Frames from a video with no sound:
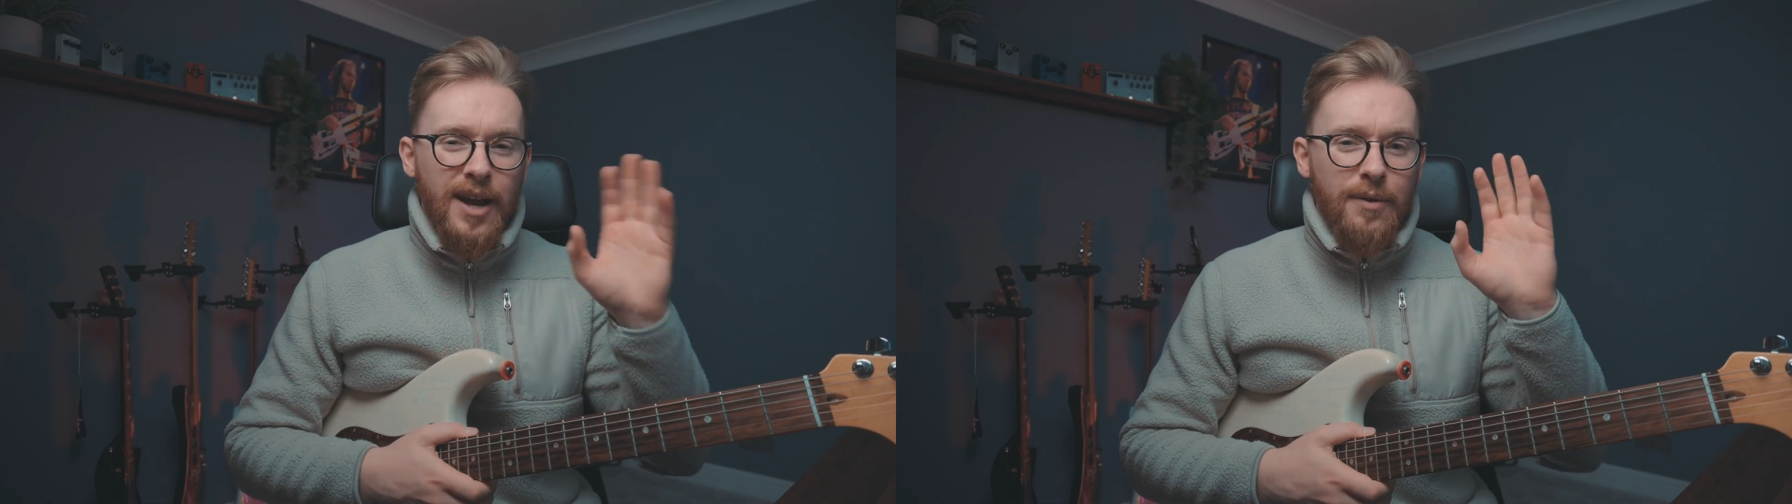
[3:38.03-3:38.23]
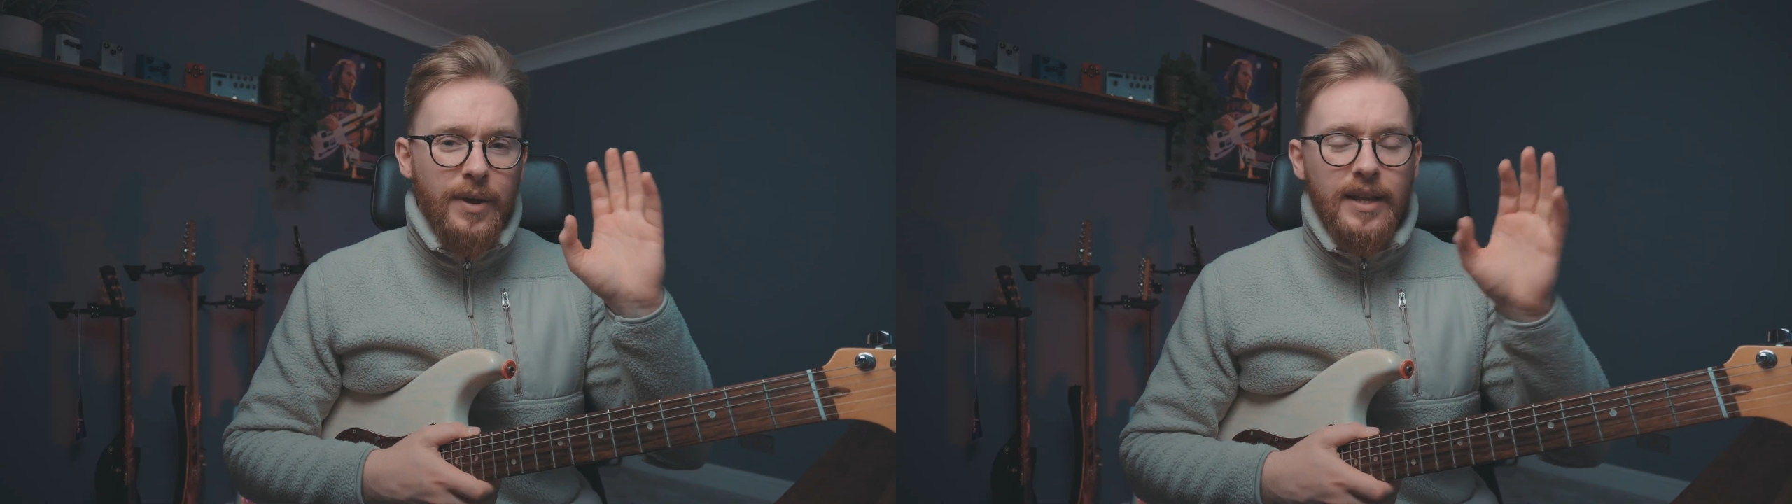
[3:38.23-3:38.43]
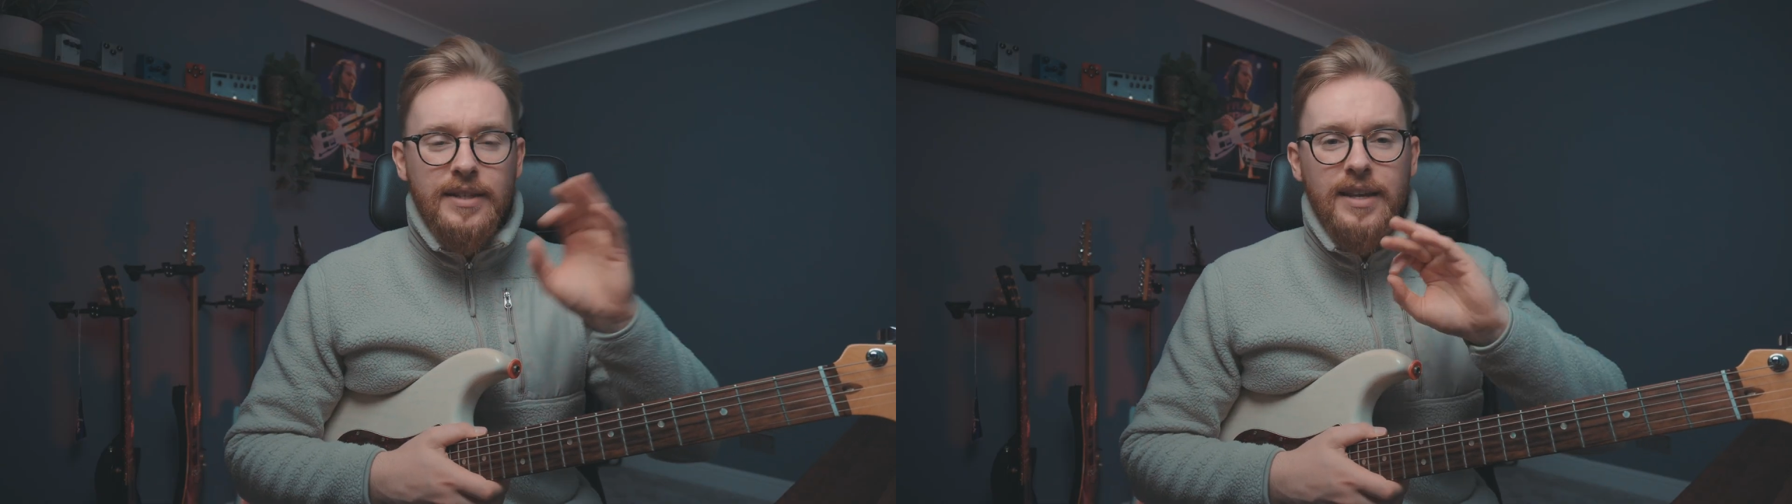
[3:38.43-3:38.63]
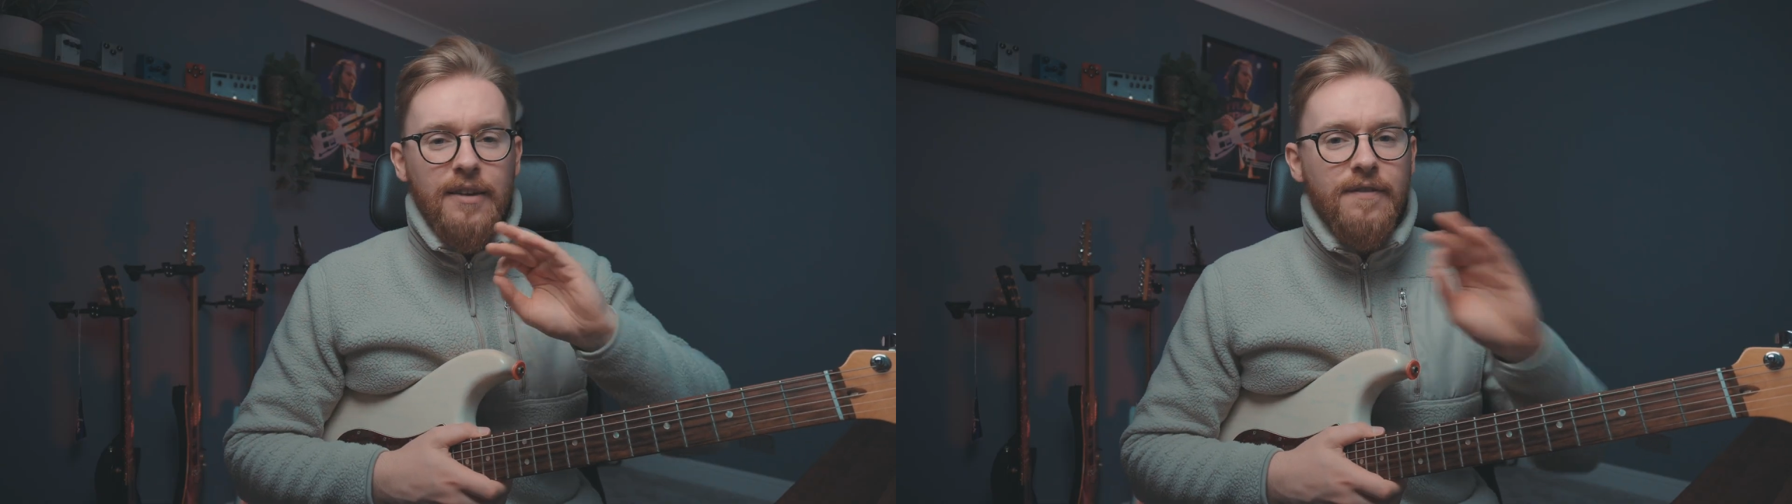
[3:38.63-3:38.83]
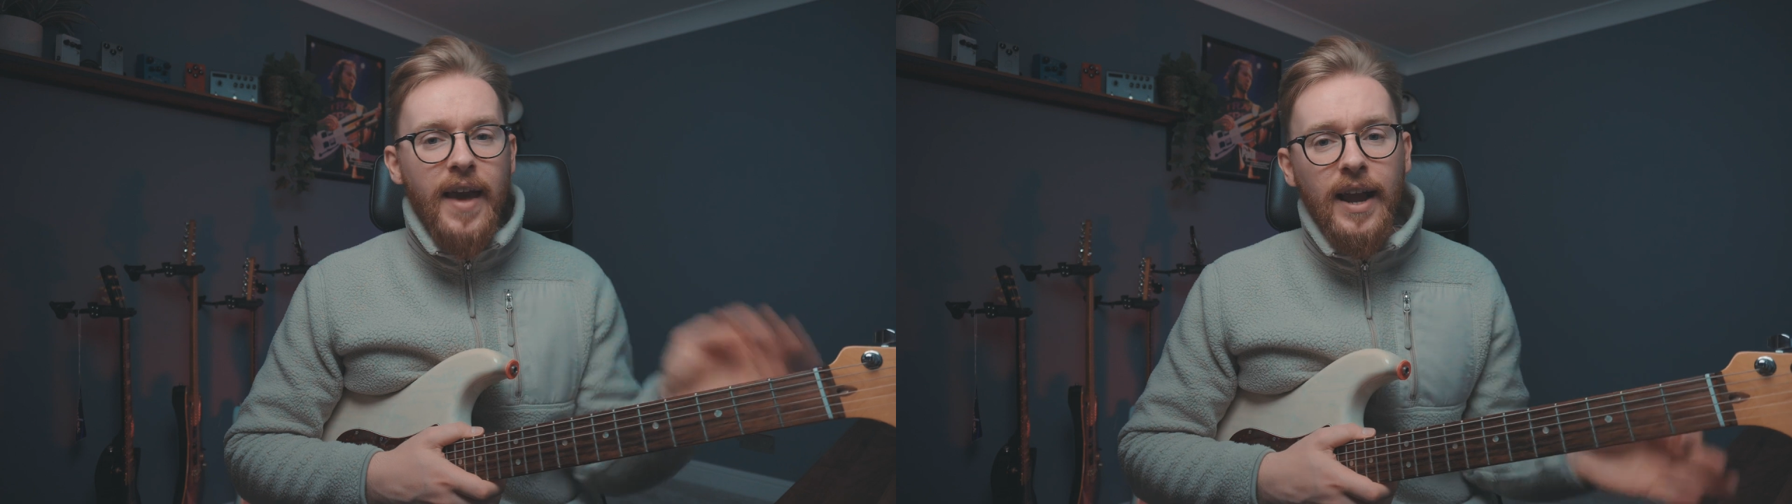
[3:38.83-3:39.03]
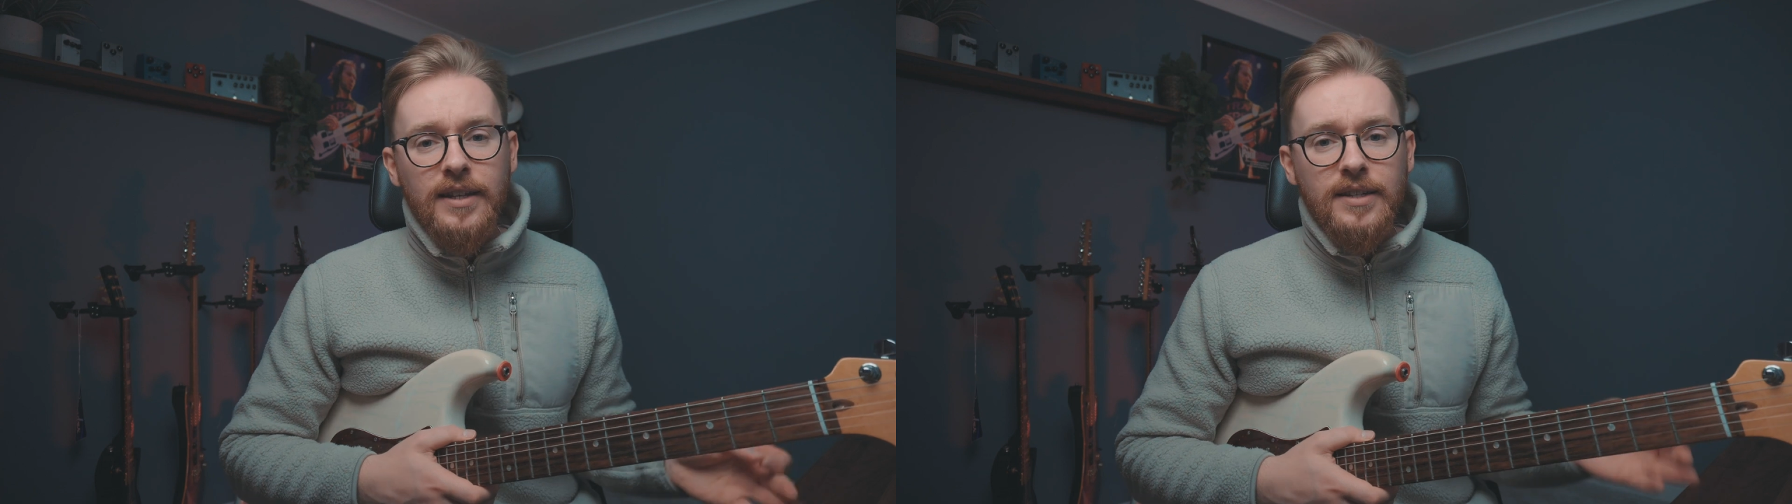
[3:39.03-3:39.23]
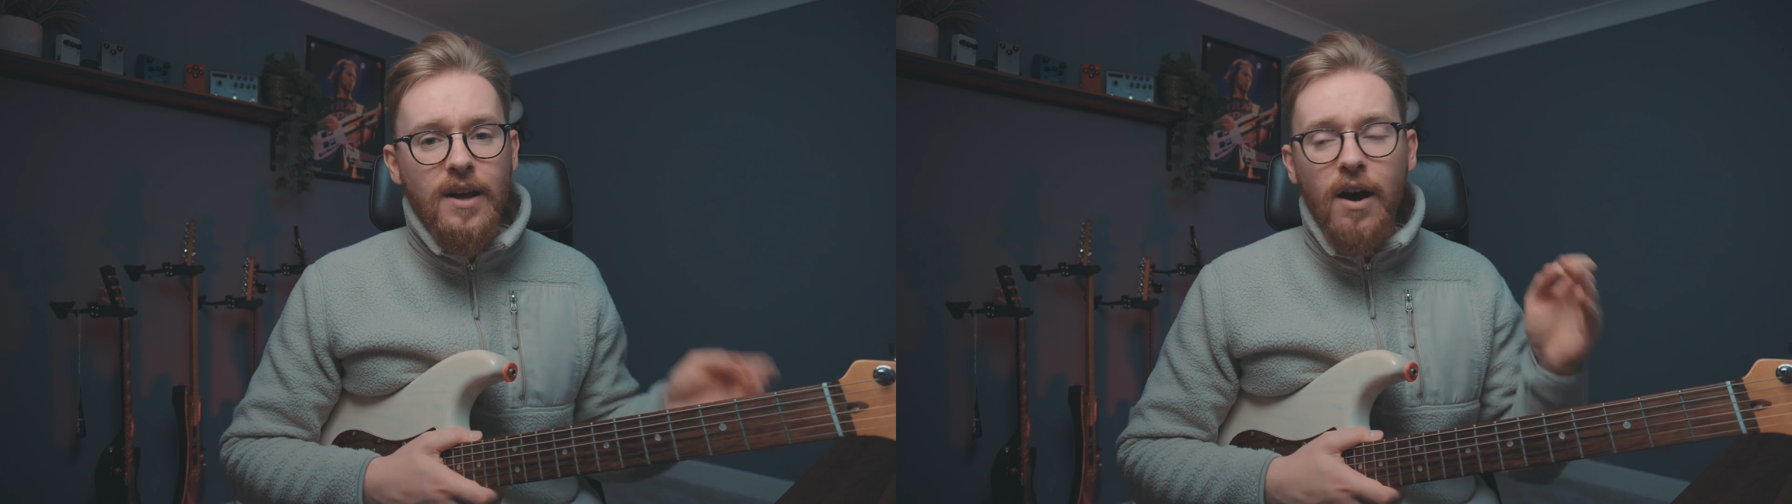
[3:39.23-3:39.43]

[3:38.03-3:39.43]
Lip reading: note is the effects